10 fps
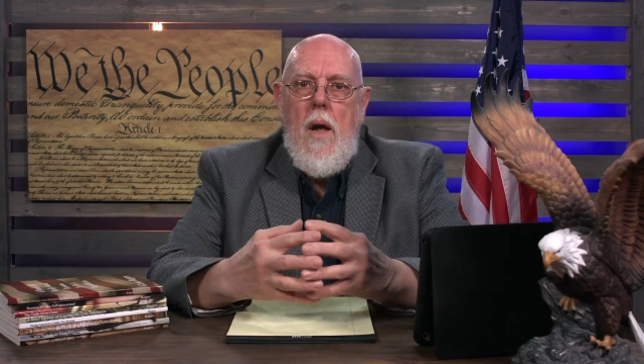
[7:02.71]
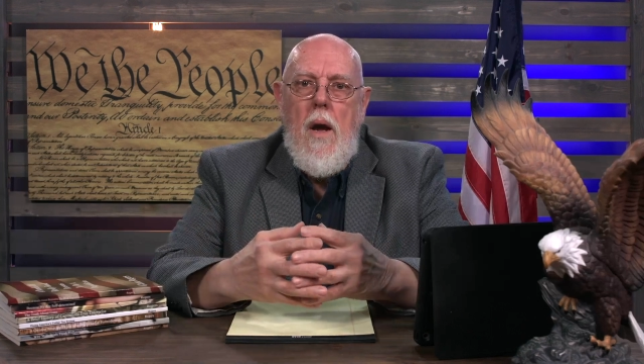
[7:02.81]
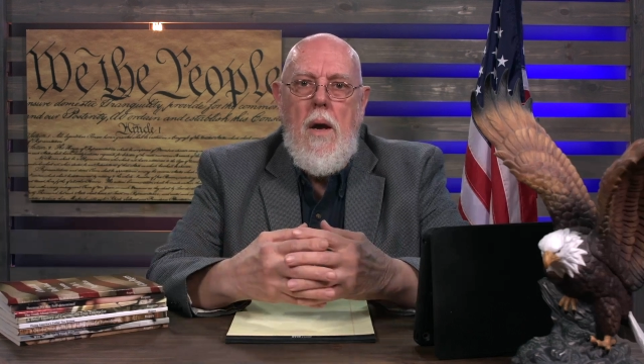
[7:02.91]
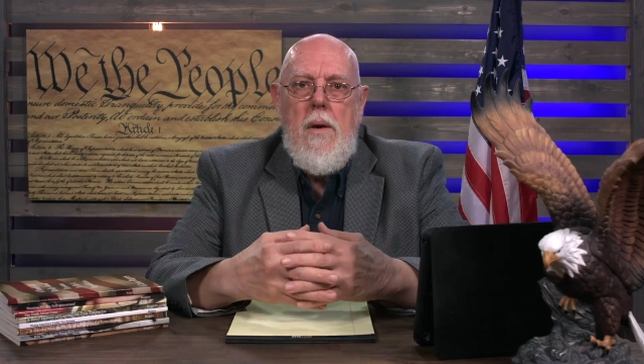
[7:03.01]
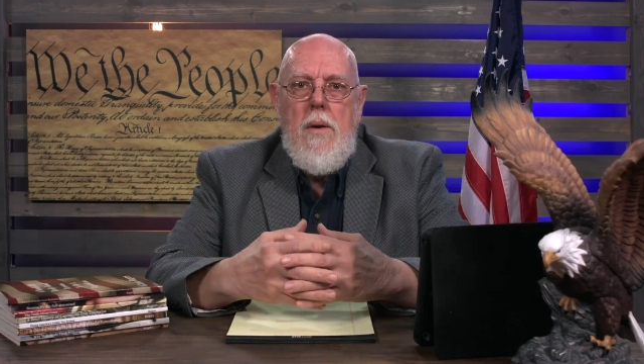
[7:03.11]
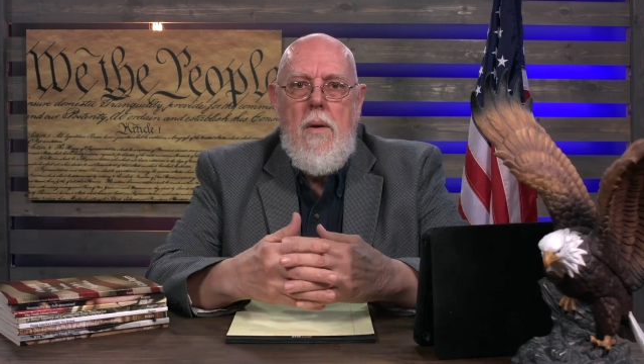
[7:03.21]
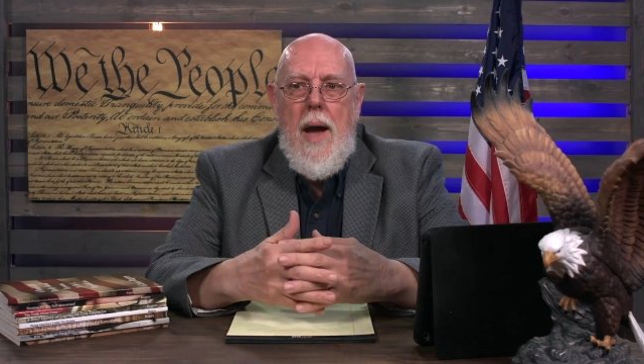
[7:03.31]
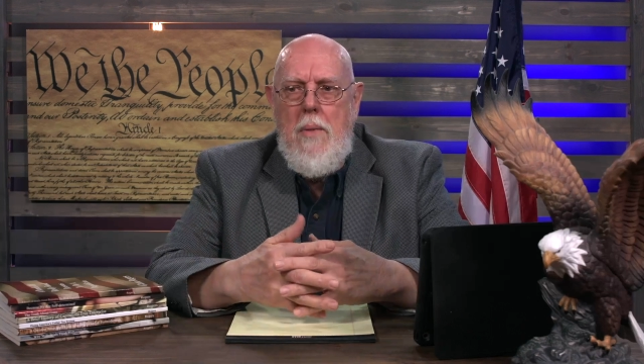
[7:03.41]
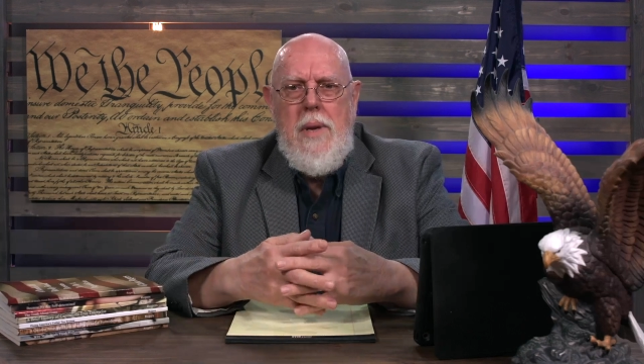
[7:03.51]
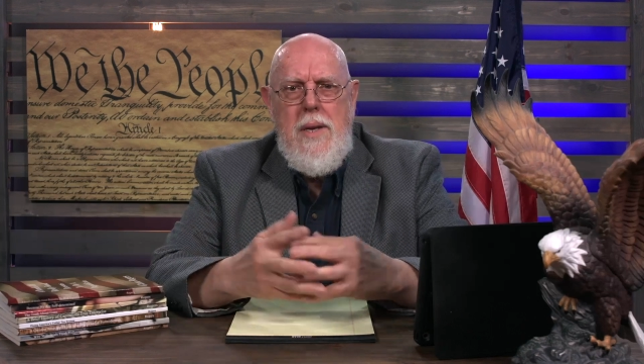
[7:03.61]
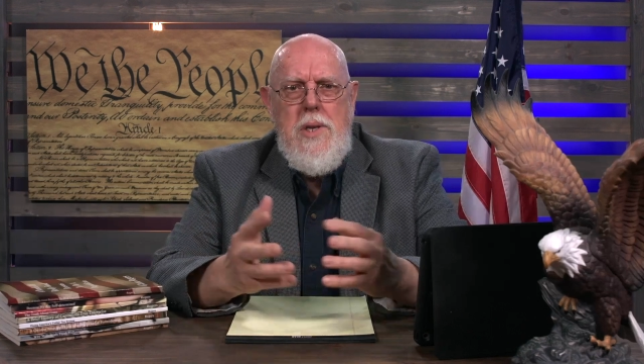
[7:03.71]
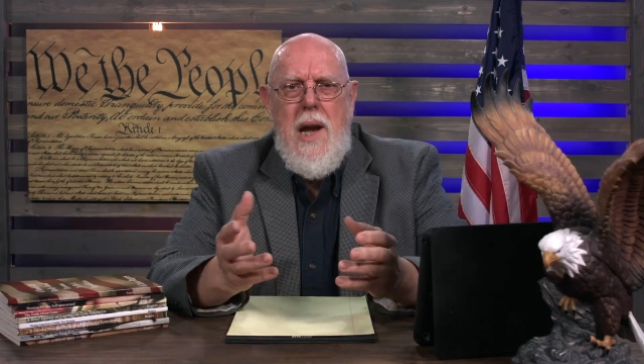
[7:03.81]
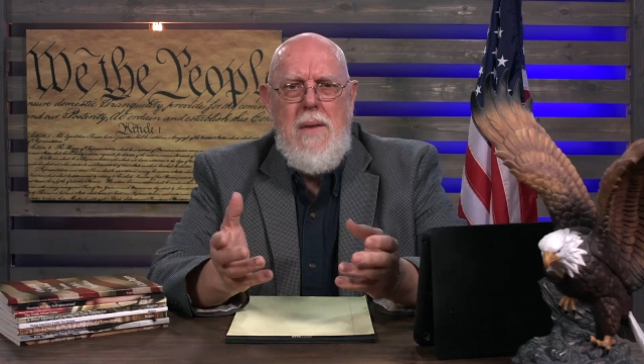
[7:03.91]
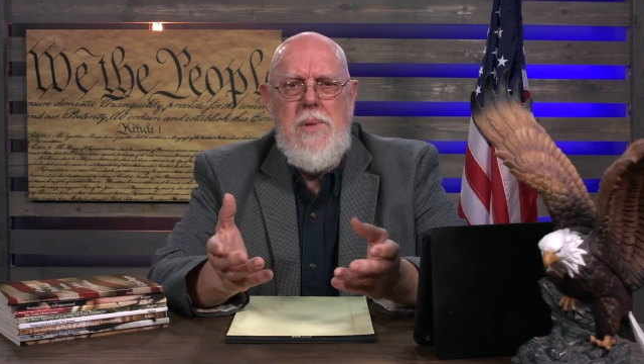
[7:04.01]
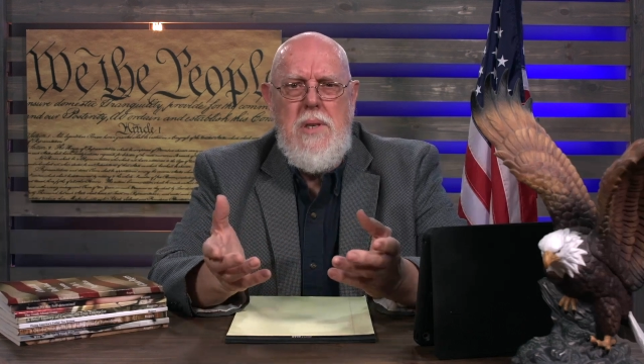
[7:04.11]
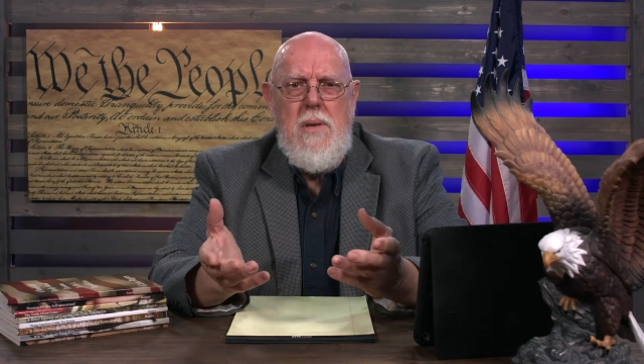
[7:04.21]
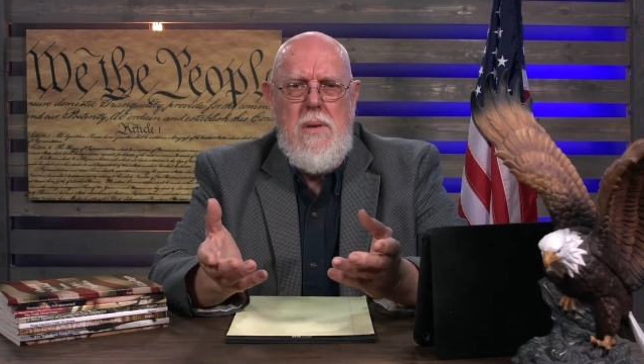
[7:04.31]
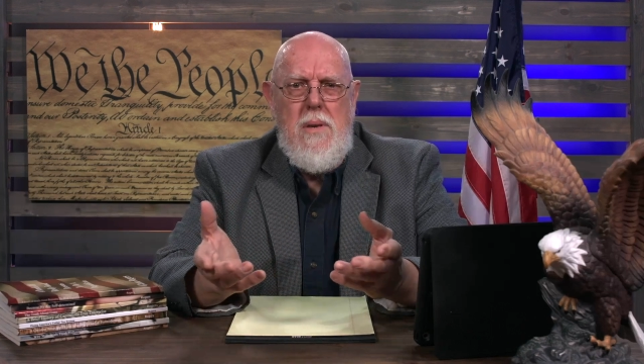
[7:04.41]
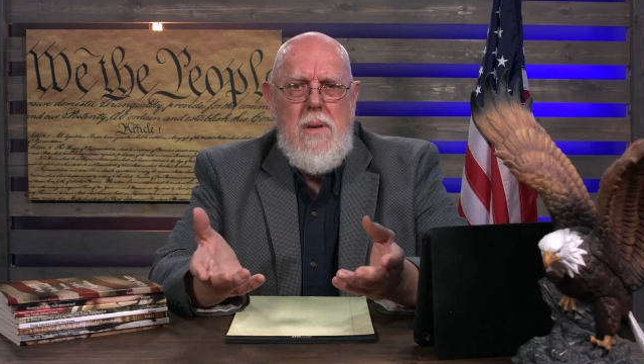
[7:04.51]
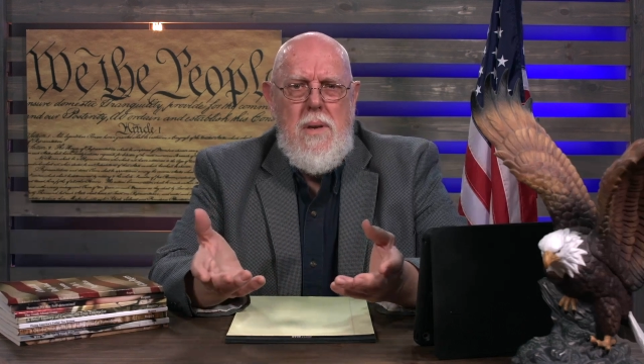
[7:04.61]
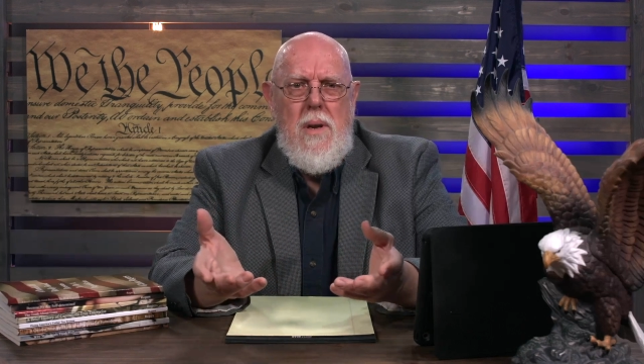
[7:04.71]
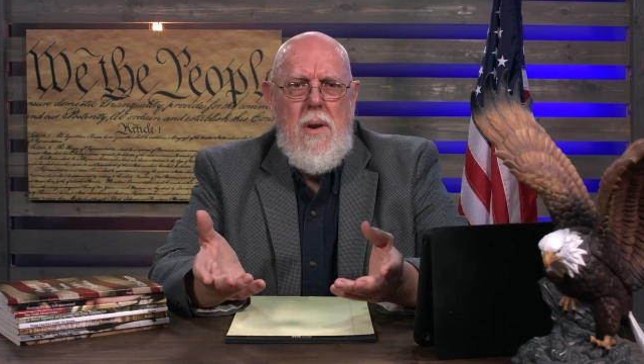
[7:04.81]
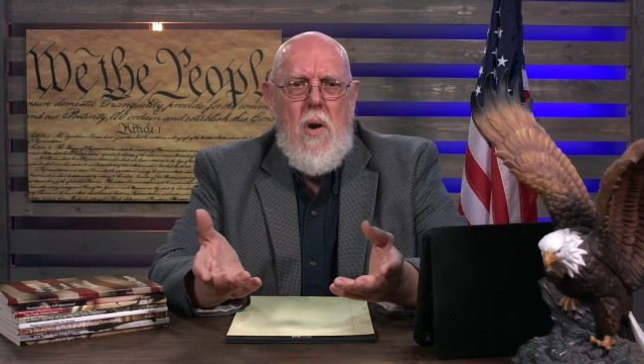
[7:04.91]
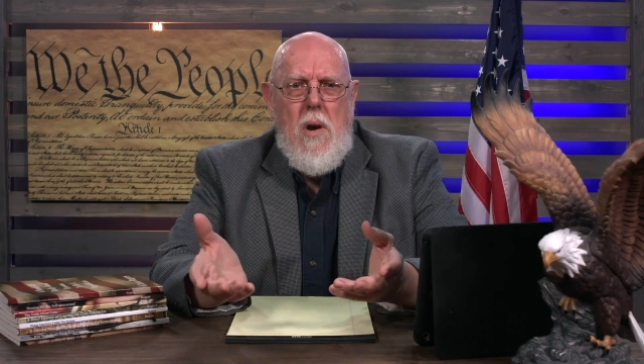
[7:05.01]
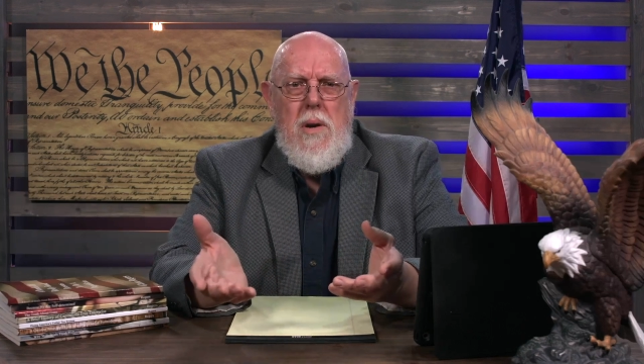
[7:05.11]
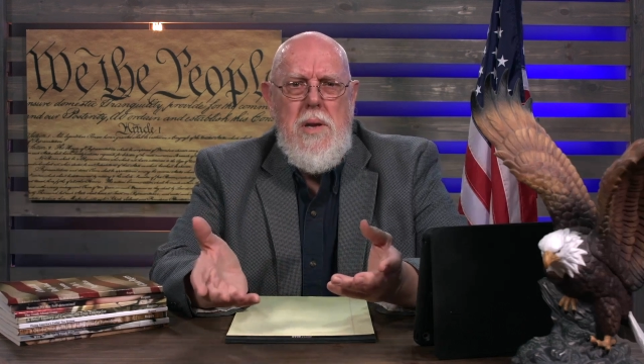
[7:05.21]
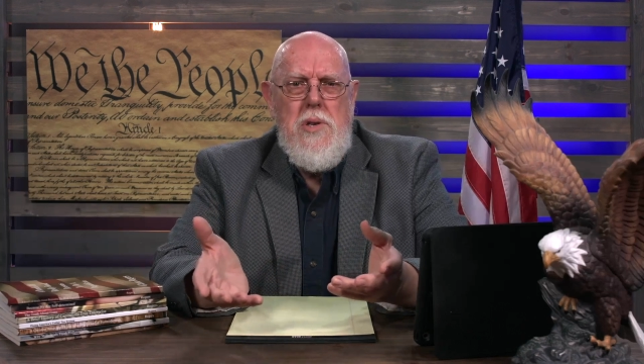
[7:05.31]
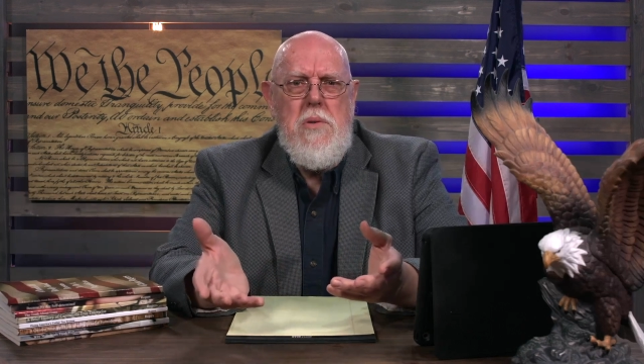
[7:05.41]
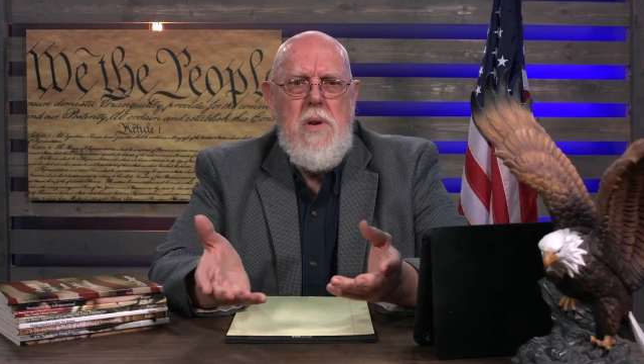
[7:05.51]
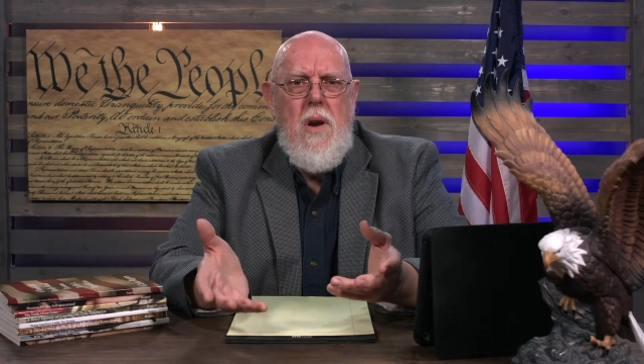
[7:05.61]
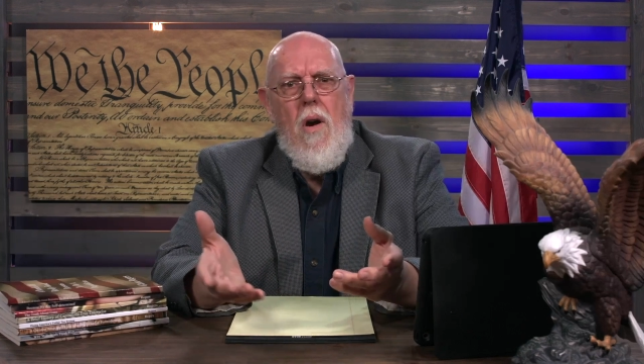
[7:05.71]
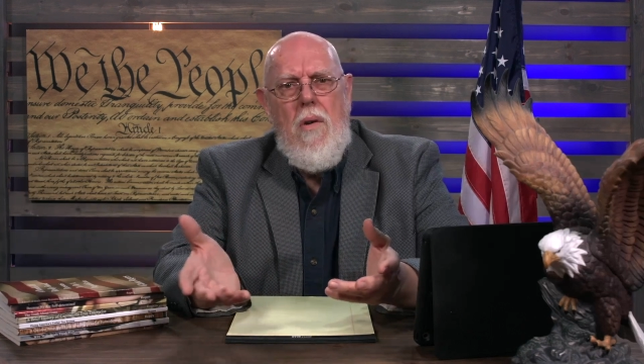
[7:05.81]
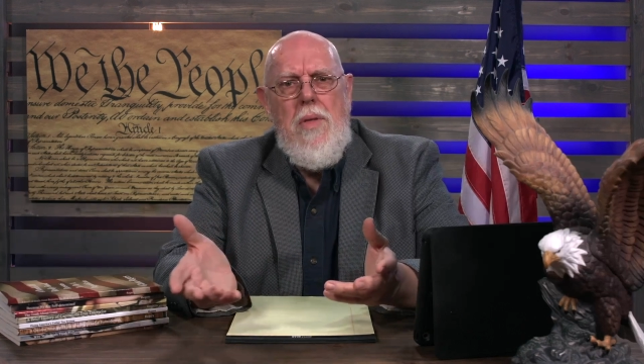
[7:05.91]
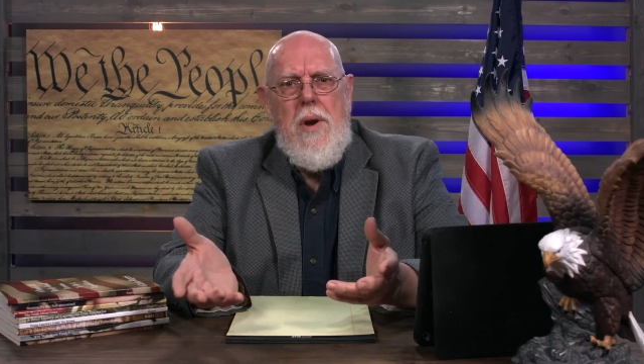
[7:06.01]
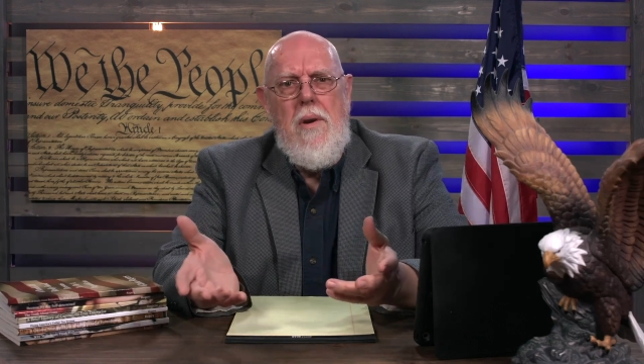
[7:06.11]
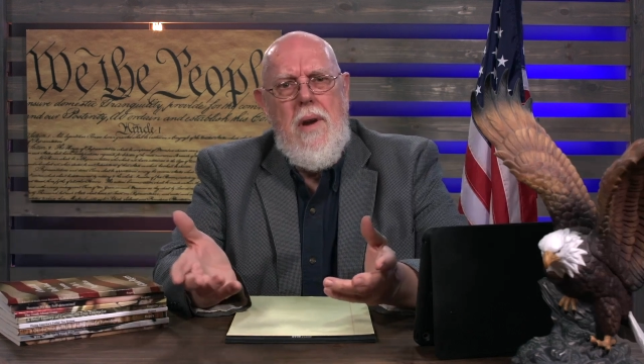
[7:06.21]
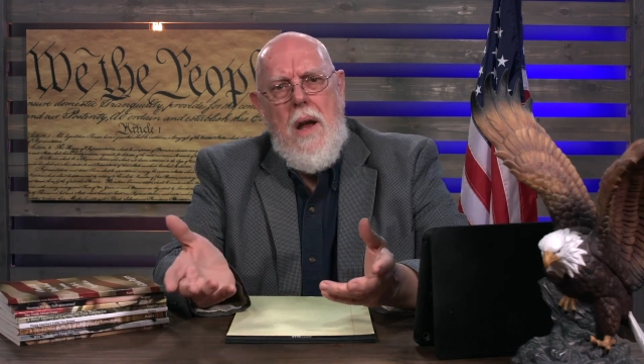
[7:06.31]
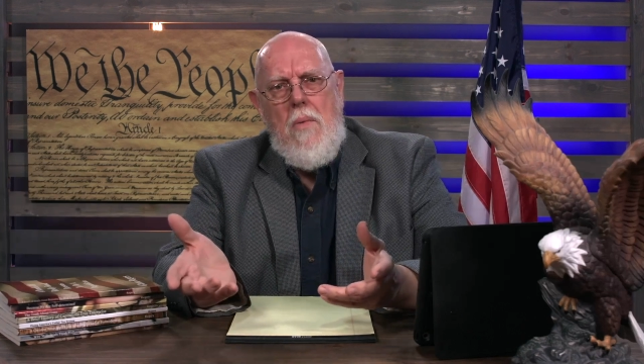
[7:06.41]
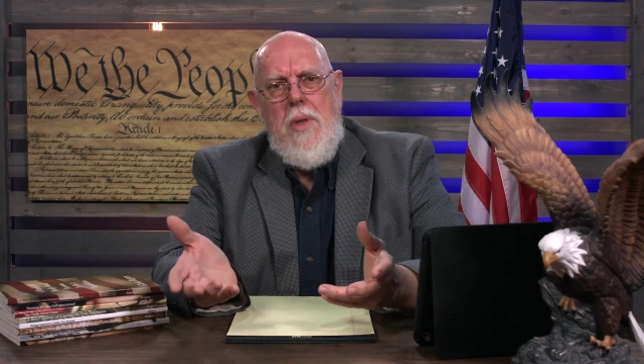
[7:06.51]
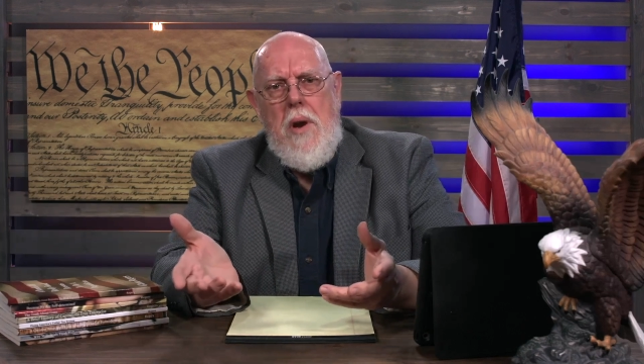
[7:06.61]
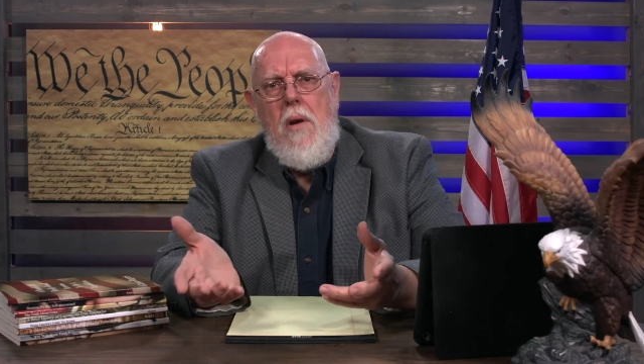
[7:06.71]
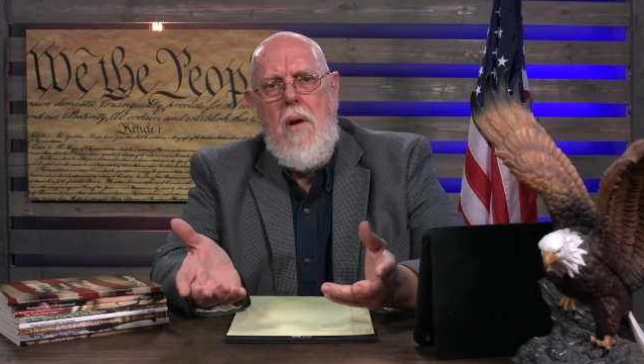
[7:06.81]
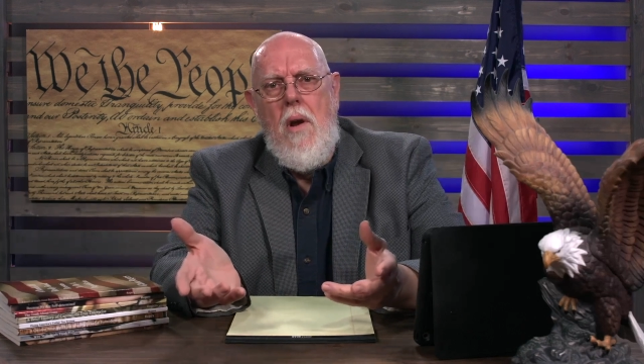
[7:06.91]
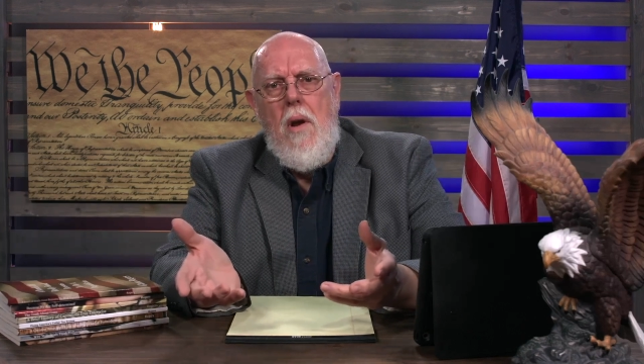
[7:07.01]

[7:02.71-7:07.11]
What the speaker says: How many jobs in art history are there out there